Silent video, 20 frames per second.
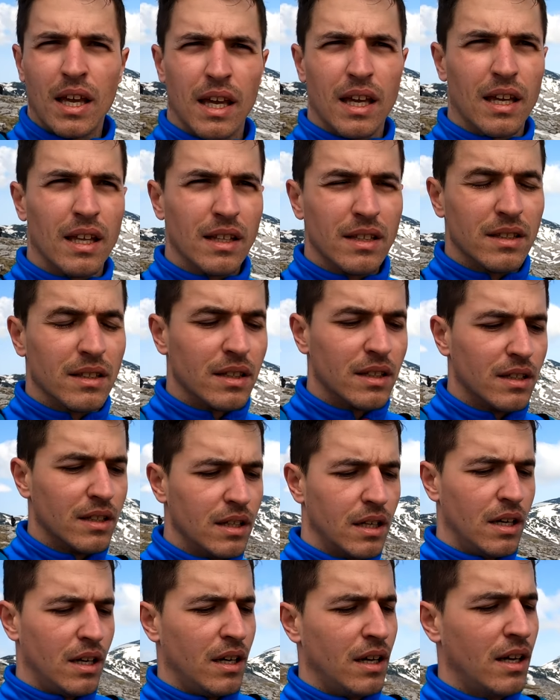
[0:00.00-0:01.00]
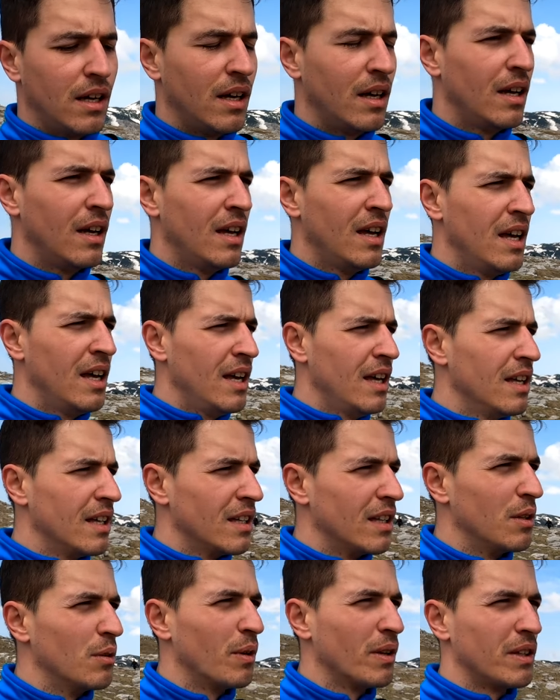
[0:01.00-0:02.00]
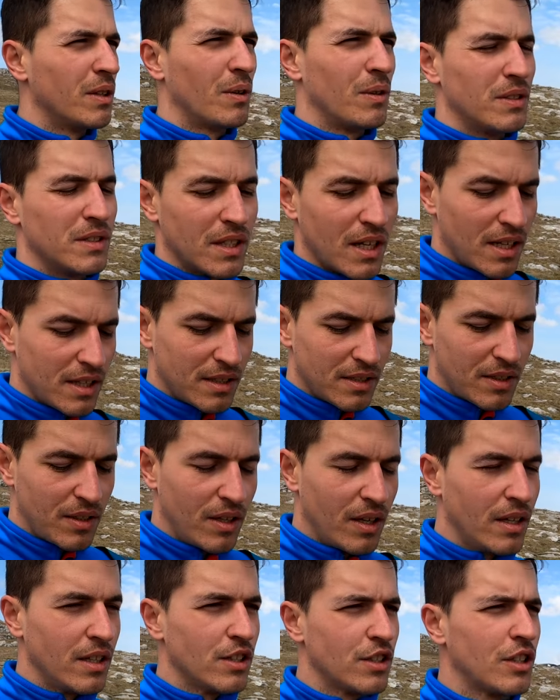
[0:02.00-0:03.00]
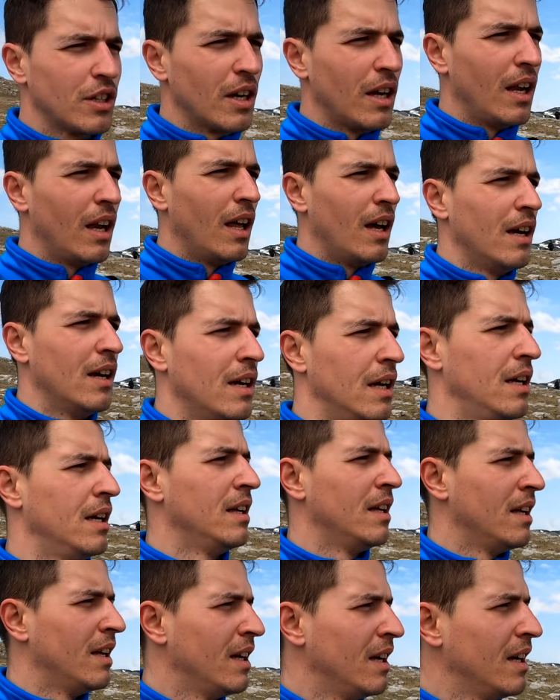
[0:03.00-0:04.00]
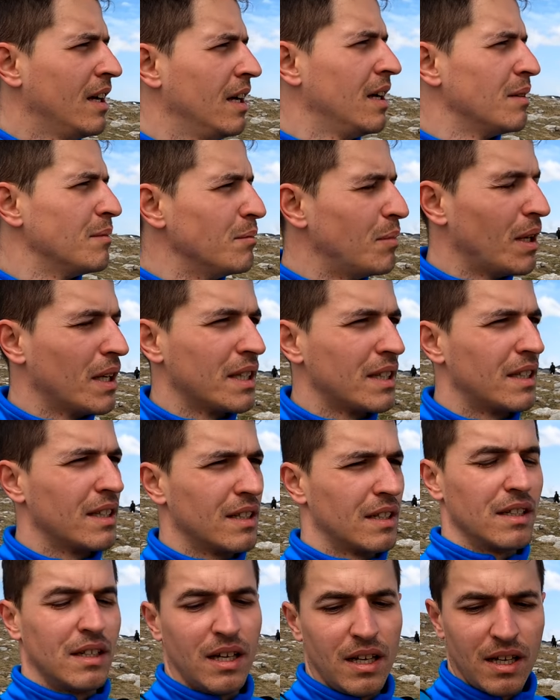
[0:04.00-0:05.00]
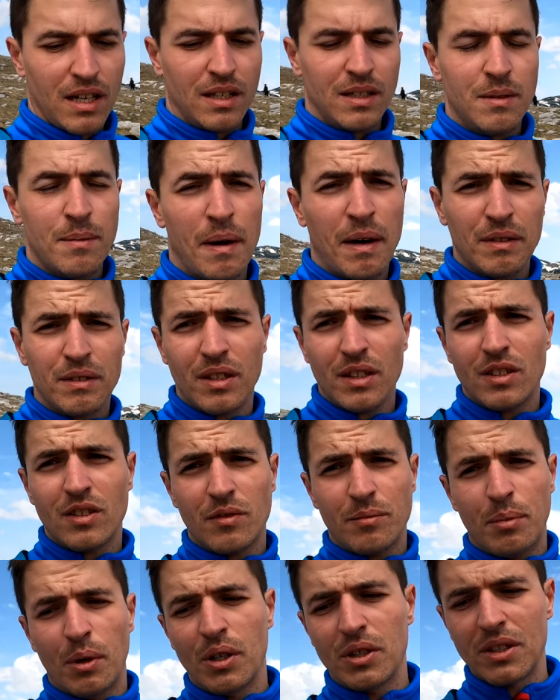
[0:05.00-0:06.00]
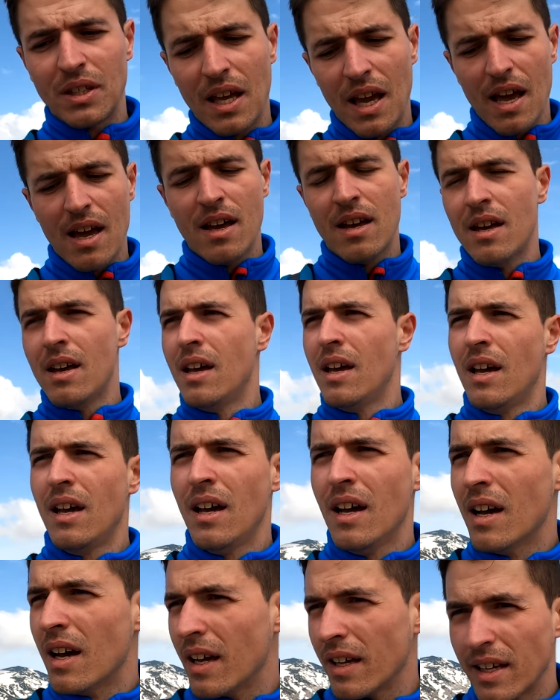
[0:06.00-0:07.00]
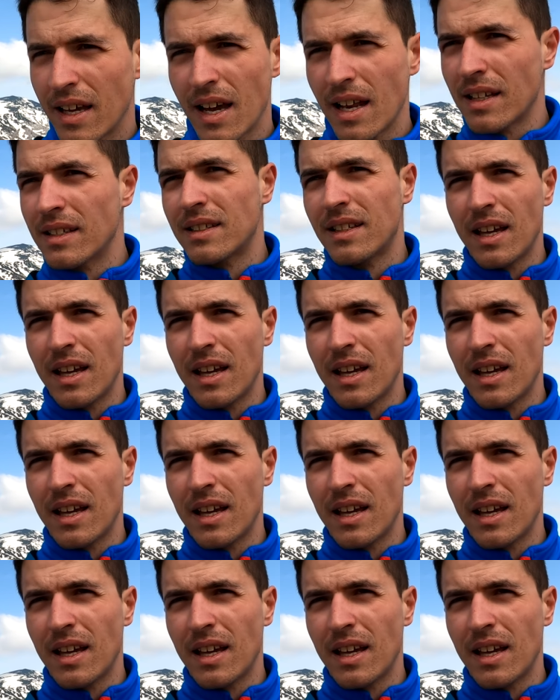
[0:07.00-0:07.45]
And the weather is nice today, inshallah. But the mountains of Bosnia, we gotta